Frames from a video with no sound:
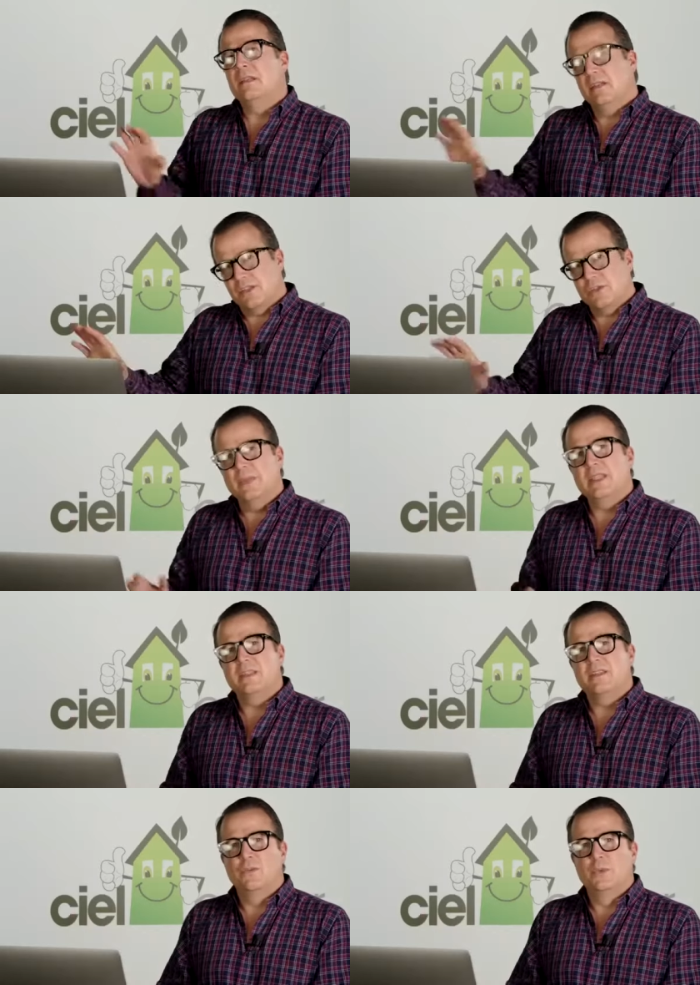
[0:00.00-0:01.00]
assuming
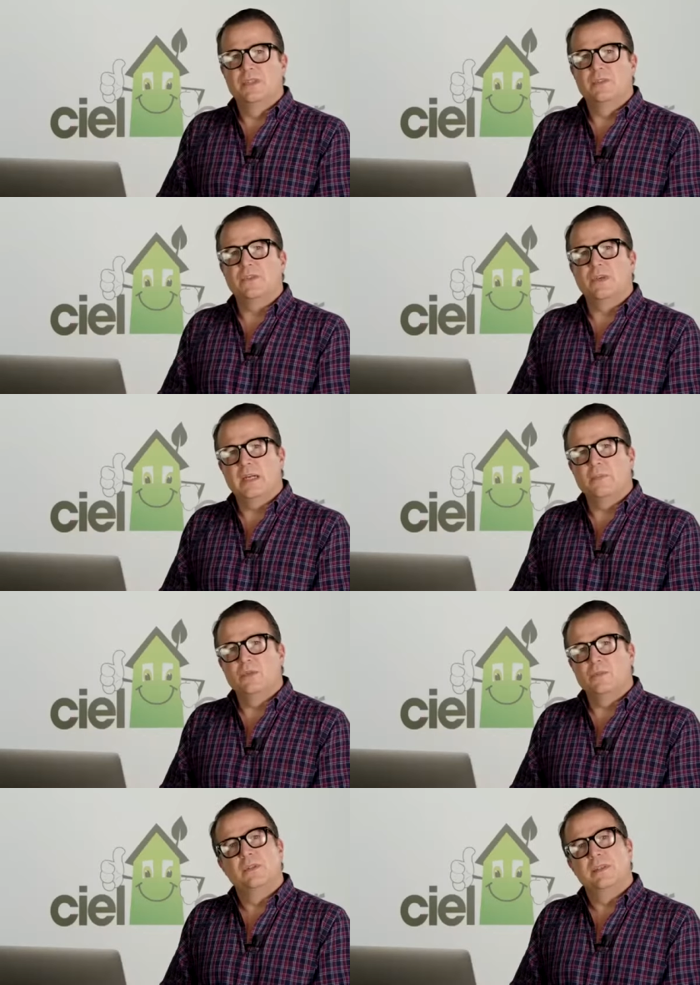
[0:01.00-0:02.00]
that their windows are
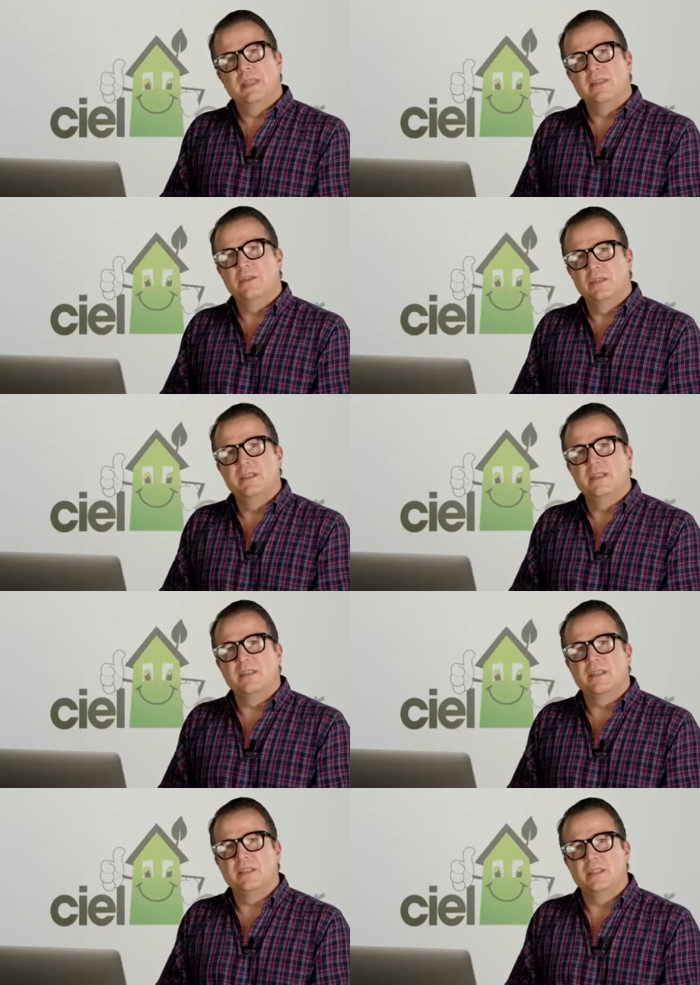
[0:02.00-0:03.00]
operable and that they're in
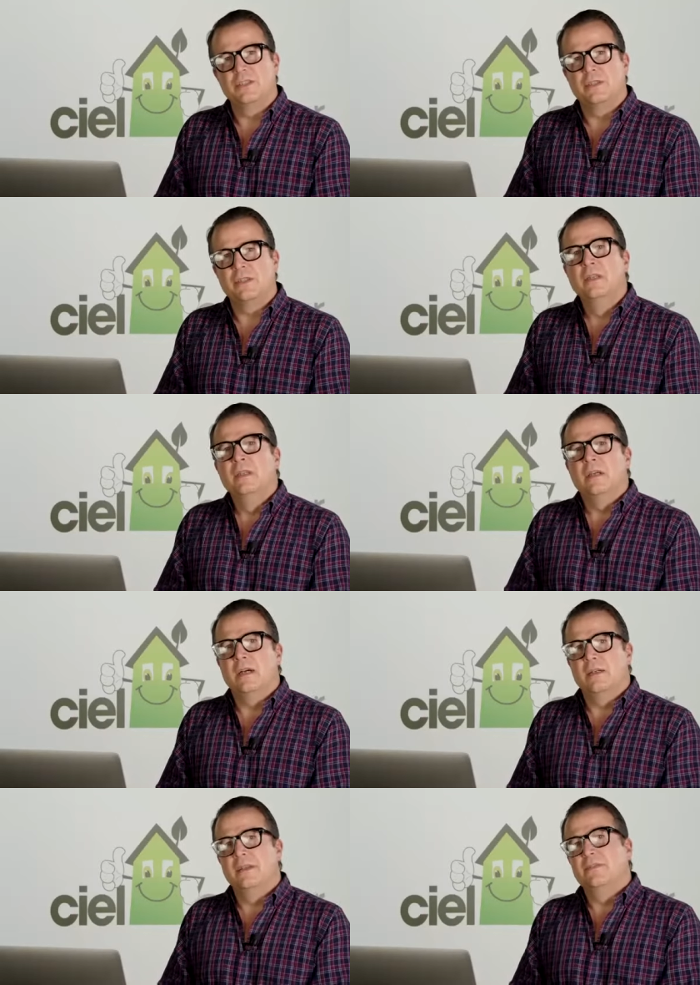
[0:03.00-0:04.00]
decent condition.
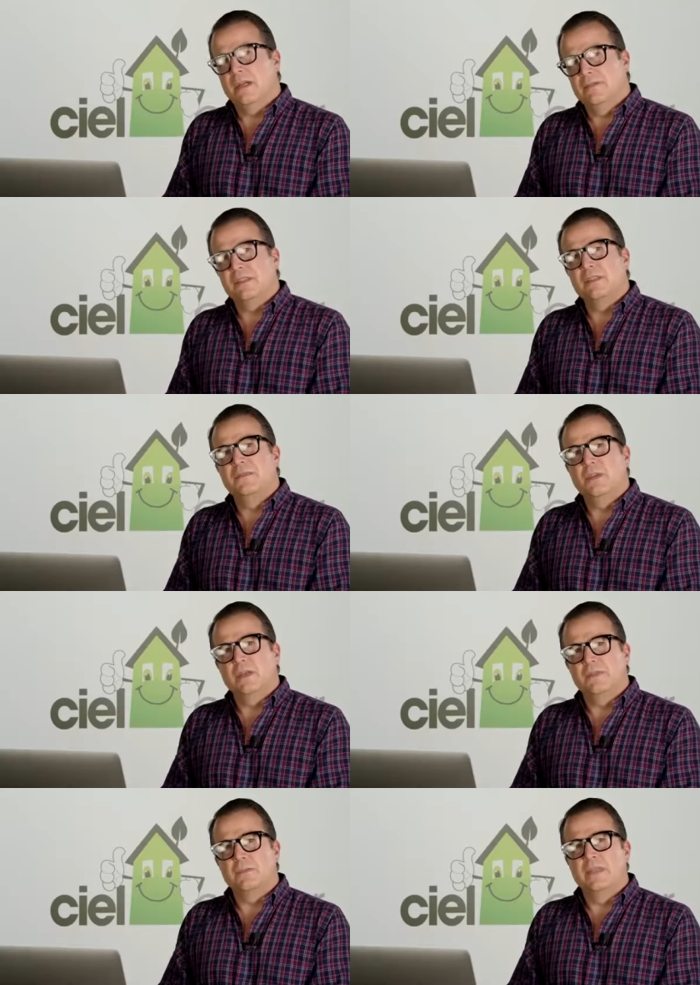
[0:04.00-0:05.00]
Uh, obviously, if you
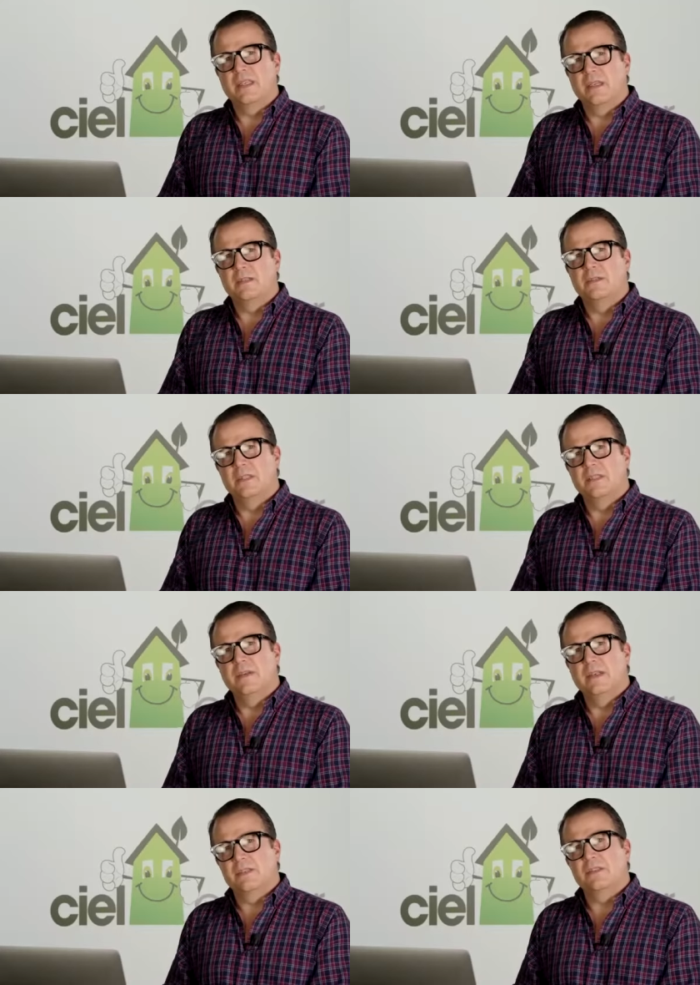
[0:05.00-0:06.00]
have some mechanical
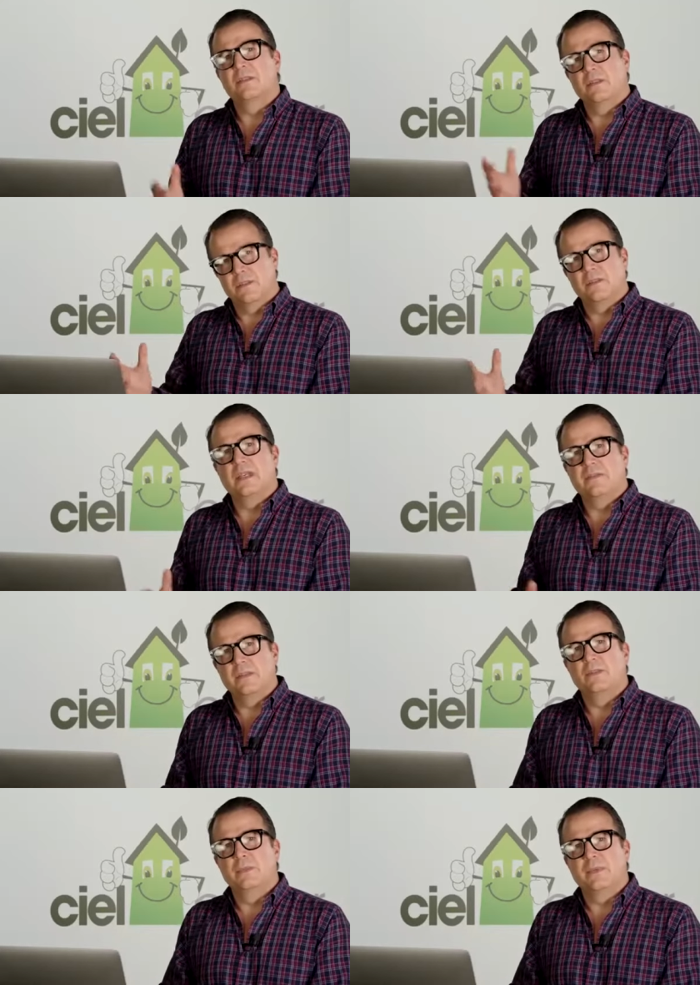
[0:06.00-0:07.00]
defects, you know,
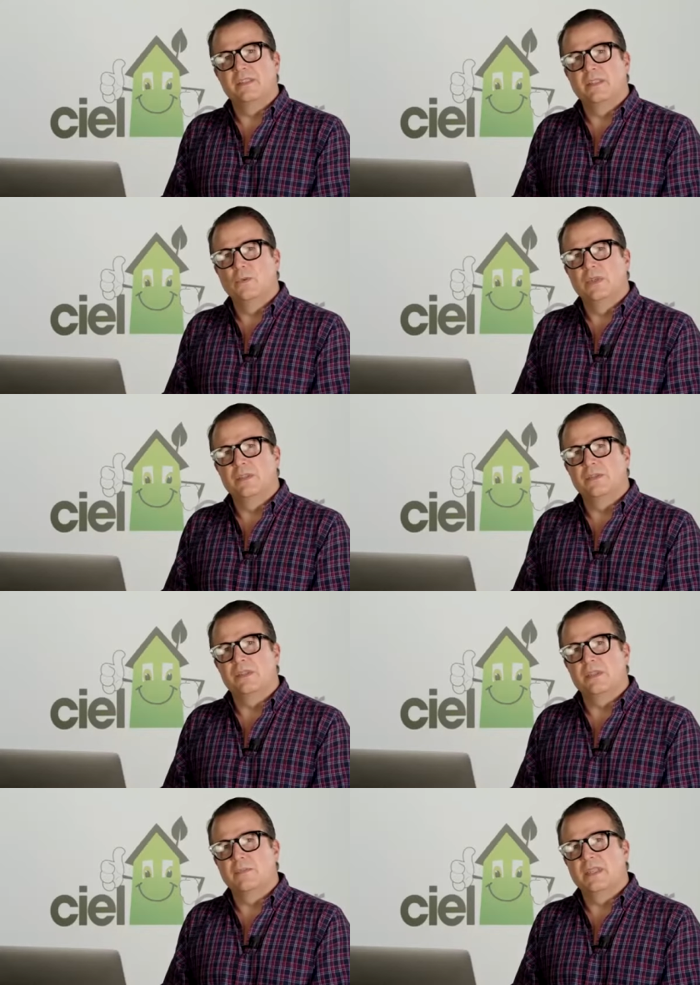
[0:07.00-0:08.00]
definitely replacing the windows
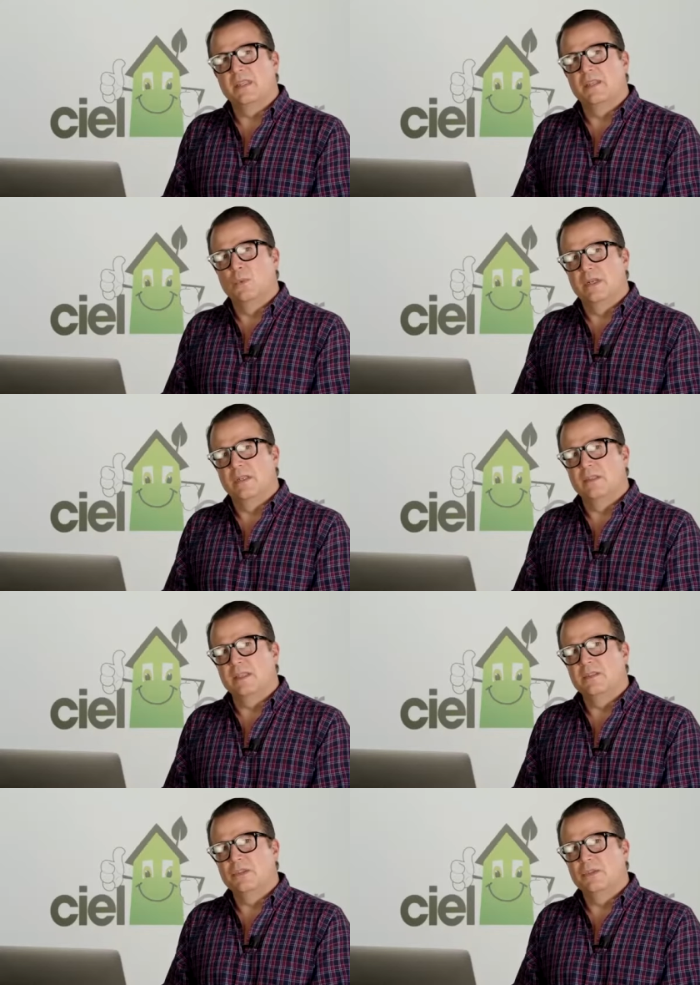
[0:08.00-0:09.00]
is something that you want to look
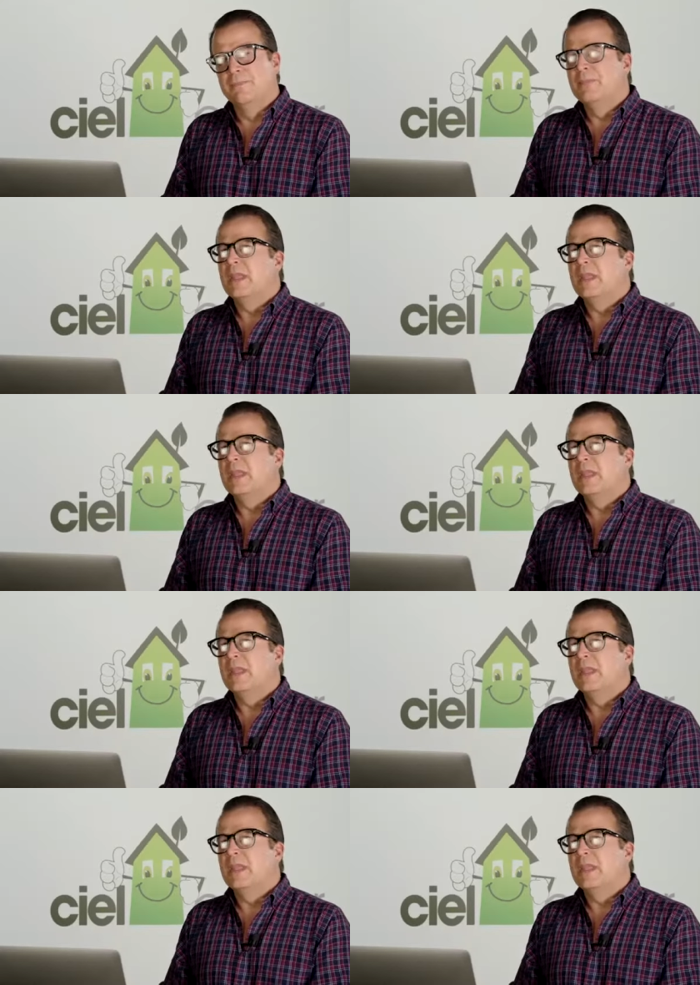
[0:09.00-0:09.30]
into.